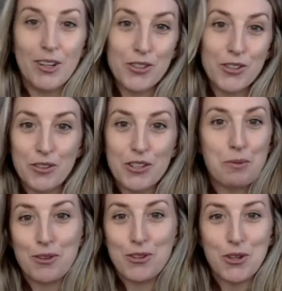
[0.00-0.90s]
do
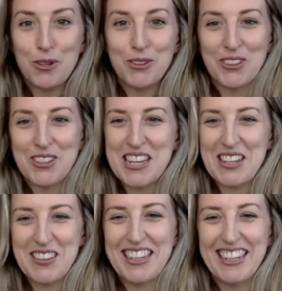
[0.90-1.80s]
this with your shoulder or
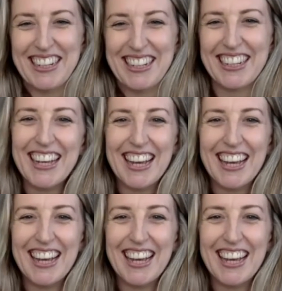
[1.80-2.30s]
something